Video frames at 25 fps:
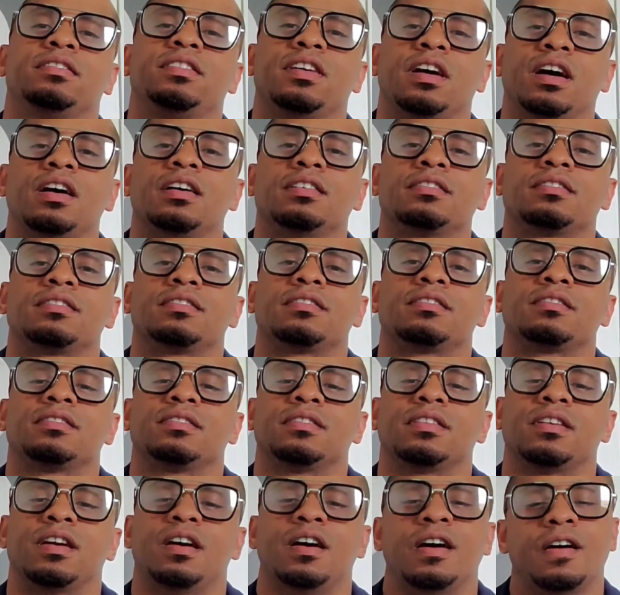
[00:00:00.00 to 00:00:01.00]
thoughts
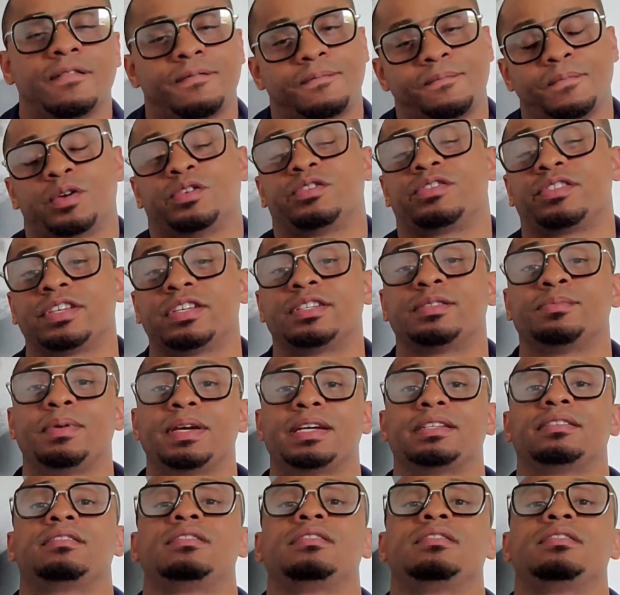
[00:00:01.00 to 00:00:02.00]
of Mercedes-Benz